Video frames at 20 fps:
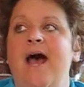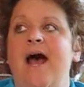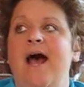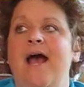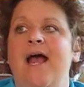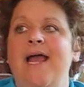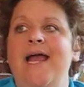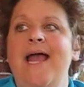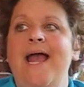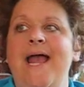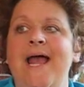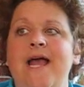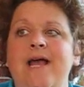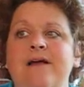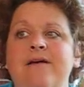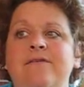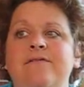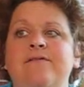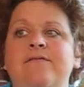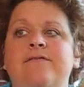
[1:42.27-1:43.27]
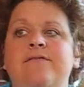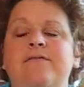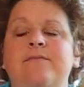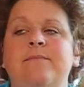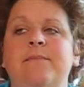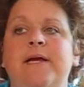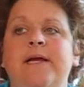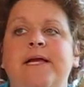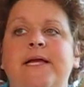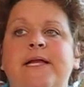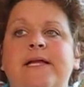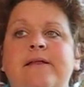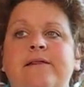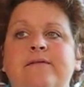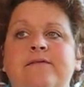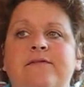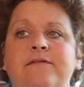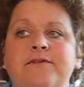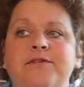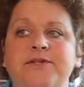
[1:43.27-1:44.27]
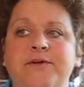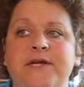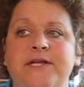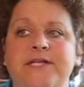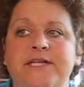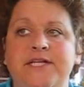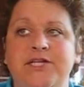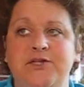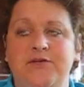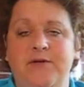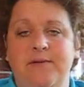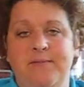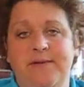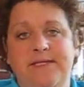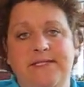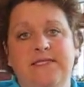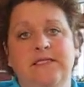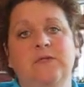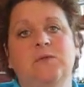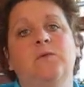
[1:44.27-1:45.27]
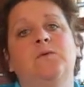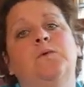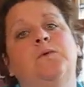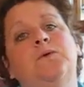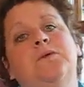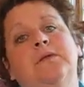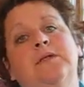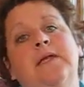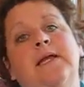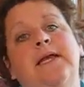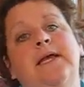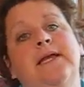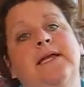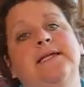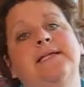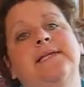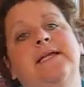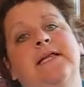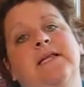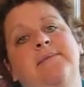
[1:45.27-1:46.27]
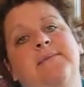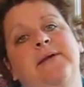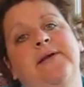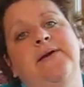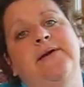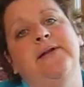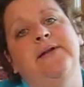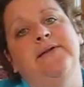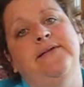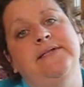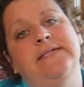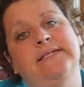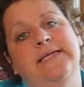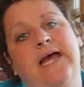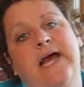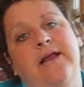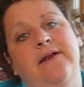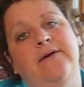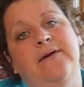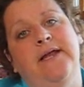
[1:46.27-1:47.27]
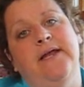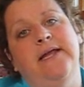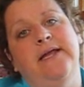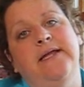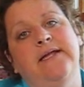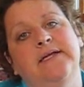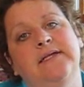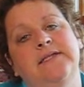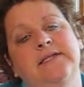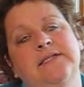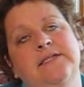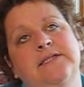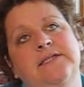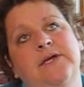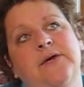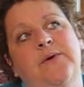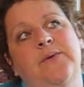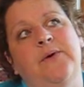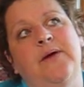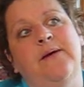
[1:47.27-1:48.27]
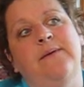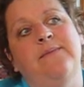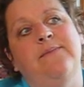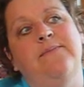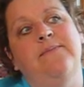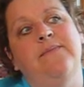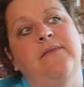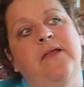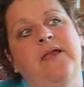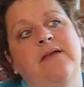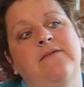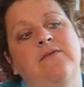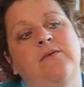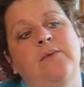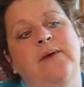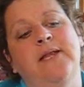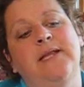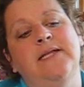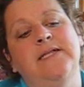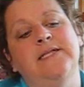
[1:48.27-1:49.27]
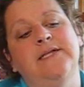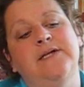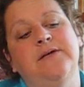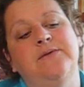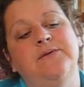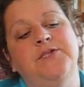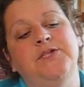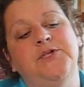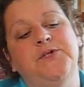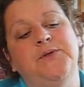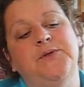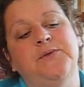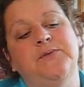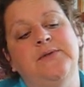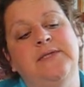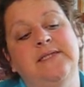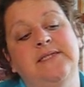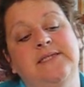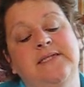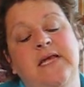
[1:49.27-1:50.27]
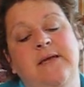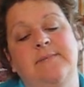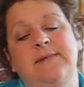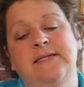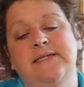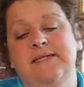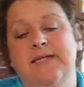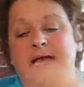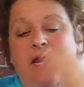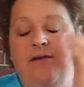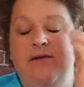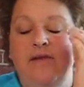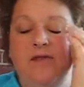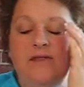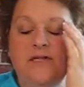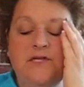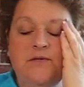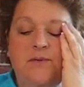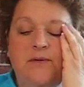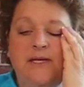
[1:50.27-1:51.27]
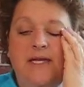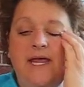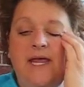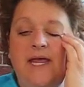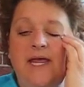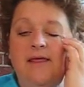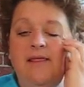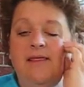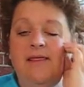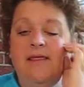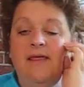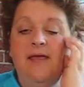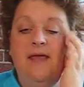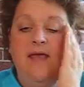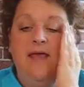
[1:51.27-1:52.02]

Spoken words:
I have the first grade teacher at my school is getting married on Saturday. So I have a wedding to go to this coming Saturday, the 28th.